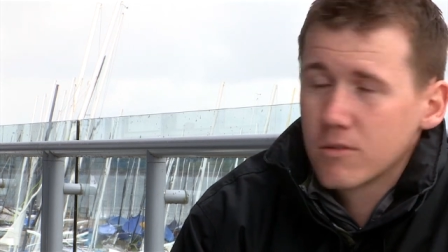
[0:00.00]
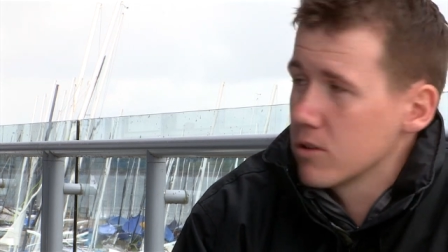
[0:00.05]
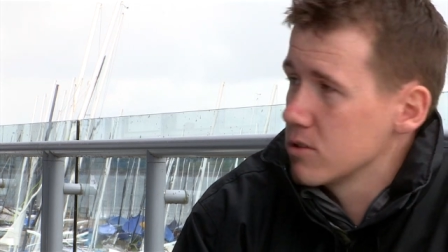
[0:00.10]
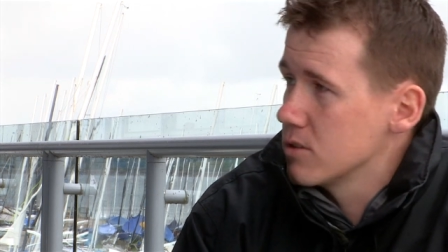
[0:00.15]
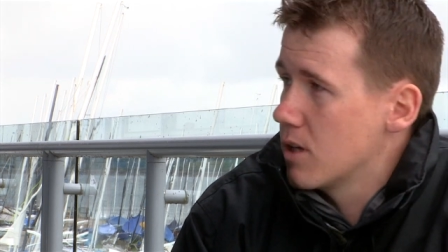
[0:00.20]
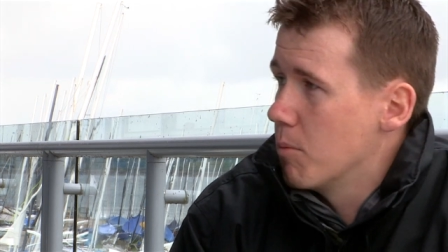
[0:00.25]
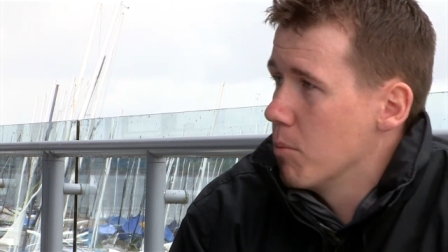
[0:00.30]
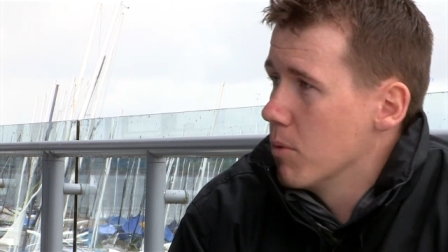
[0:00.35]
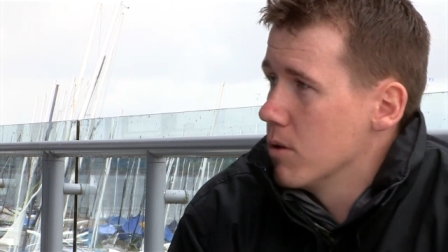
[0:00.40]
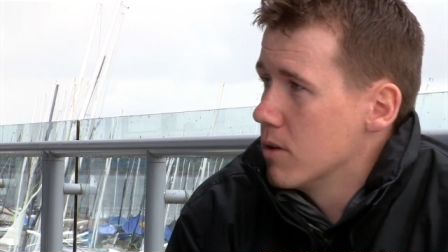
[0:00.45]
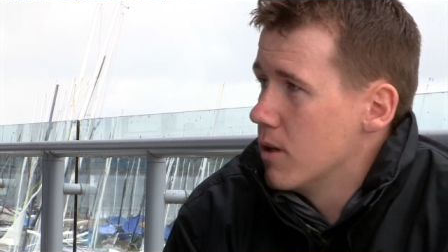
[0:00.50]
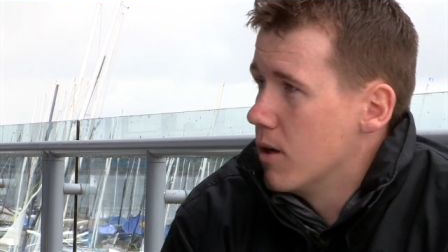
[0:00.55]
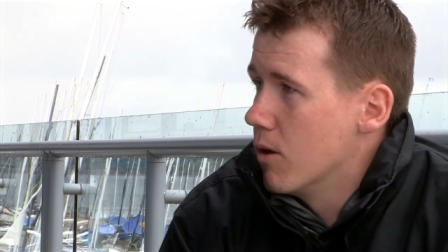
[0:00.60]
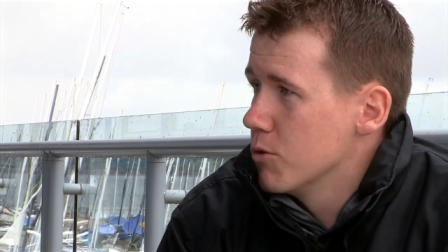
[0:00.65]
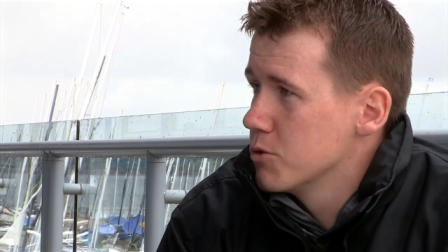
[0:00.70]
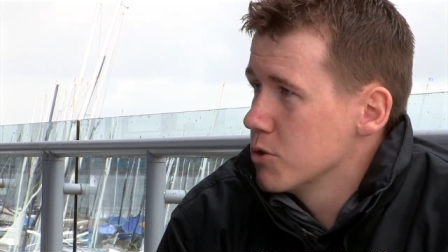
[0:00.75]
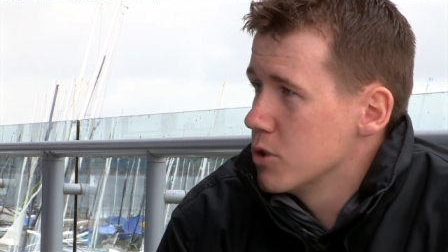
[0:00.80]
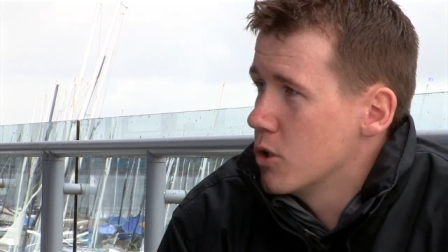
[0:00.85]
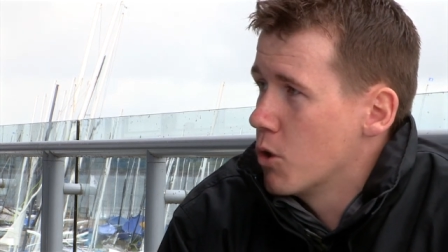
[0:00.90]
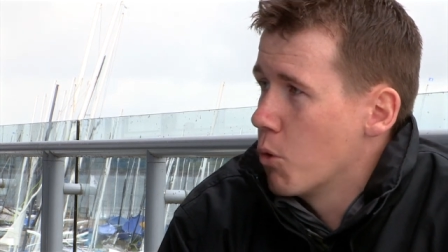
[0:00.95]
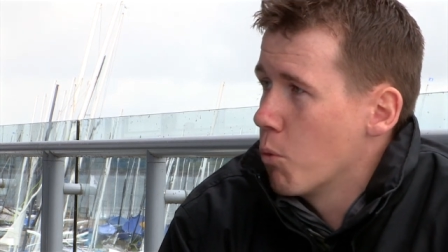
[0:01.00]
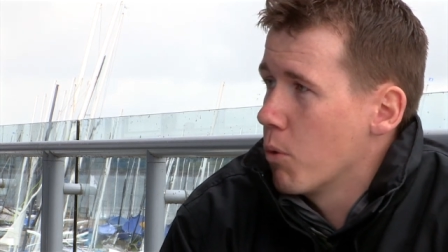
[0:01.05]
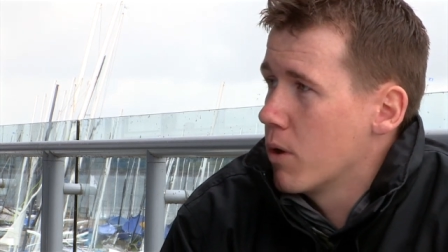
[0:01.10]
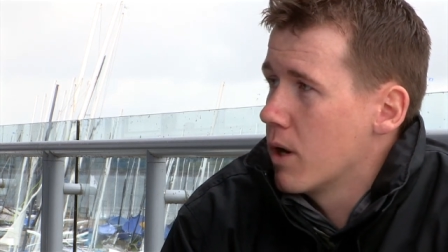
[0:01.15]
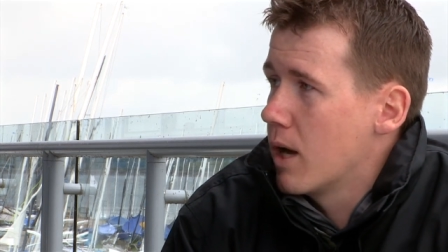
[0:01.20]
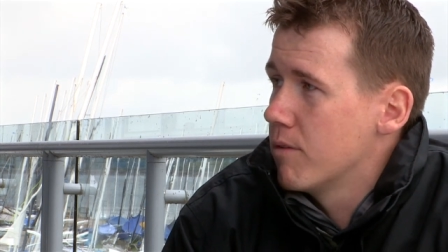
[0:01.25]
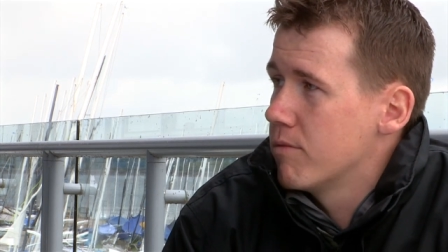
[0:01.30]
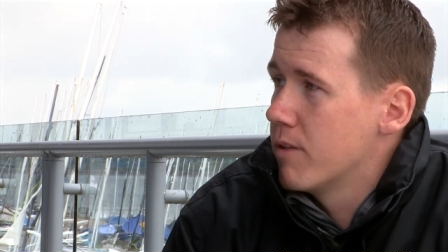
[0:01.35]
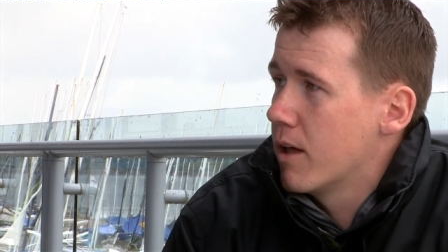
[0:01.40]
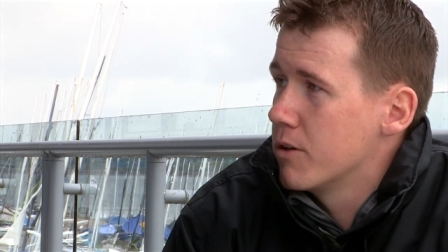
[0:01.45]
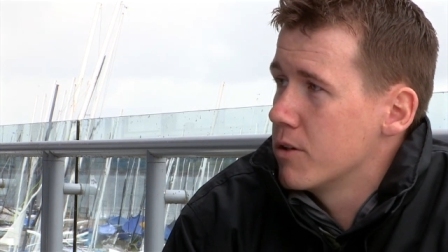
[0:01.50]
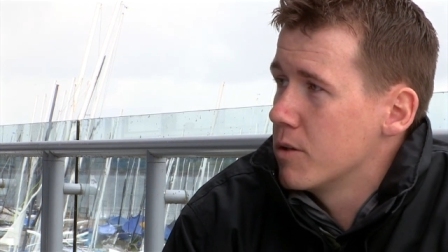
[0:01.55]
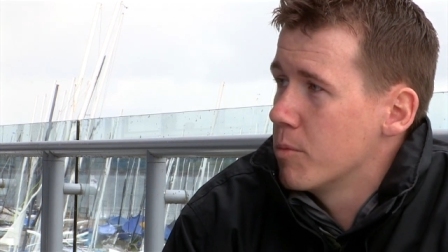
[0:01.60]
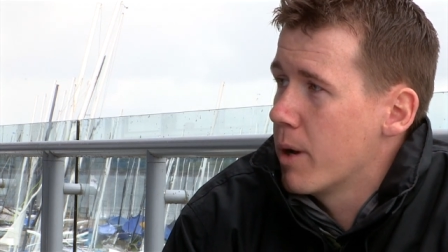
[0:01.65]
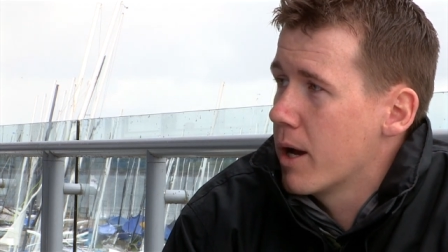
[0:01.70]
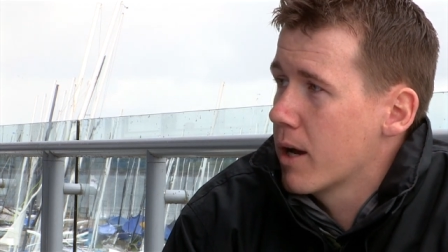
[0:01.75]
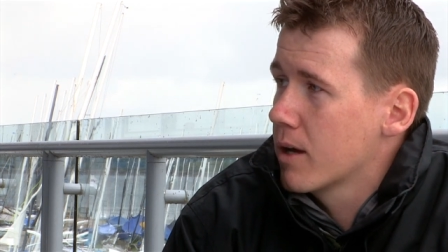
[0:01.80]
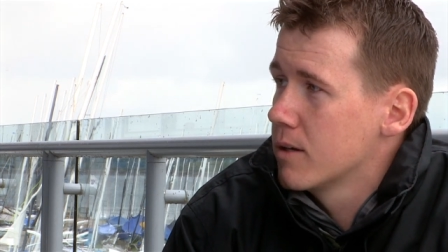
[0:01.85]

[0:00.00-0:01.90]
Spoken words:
for example. So you don't want to have that on your back.